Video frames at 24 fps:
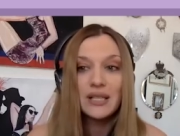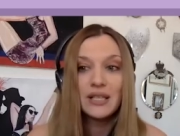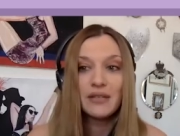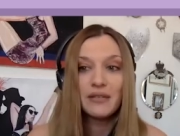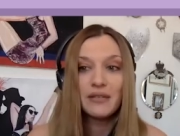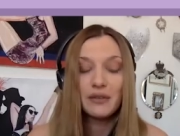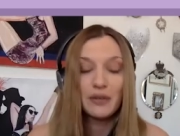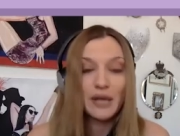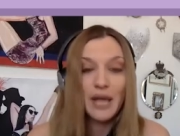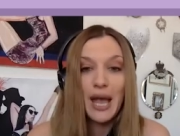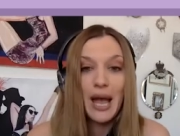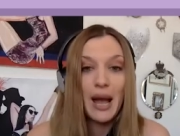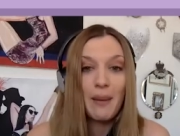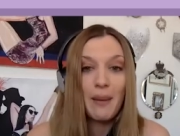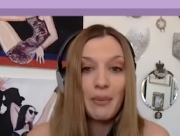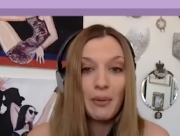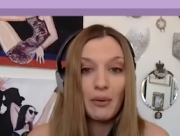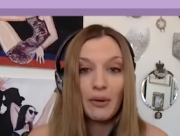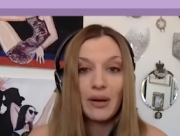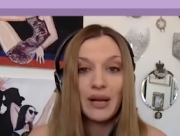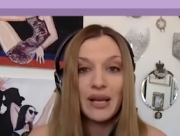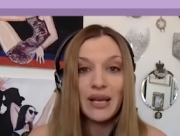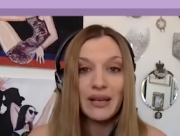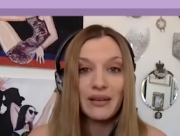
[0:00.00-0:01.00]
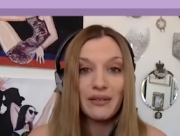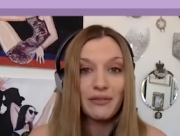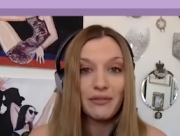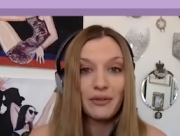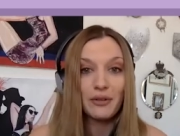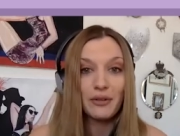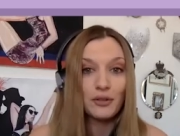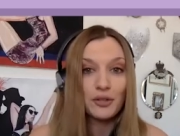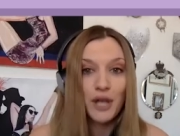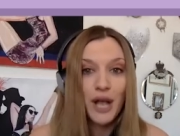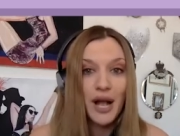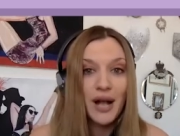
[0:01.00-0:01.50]
for cabaret and for
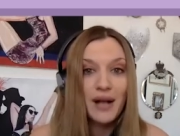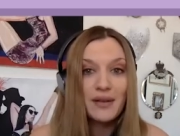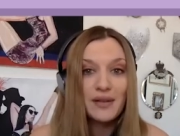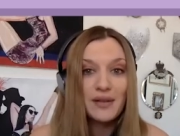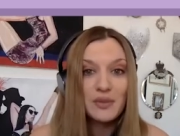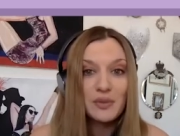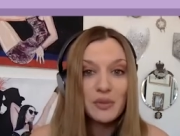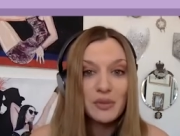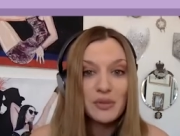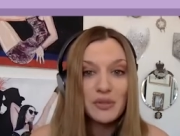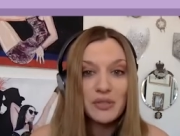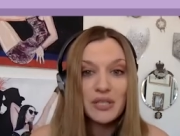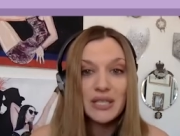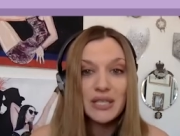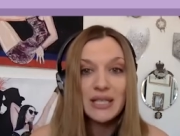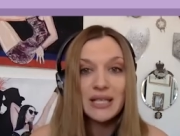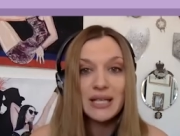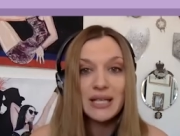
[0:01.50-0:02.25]
jazz music.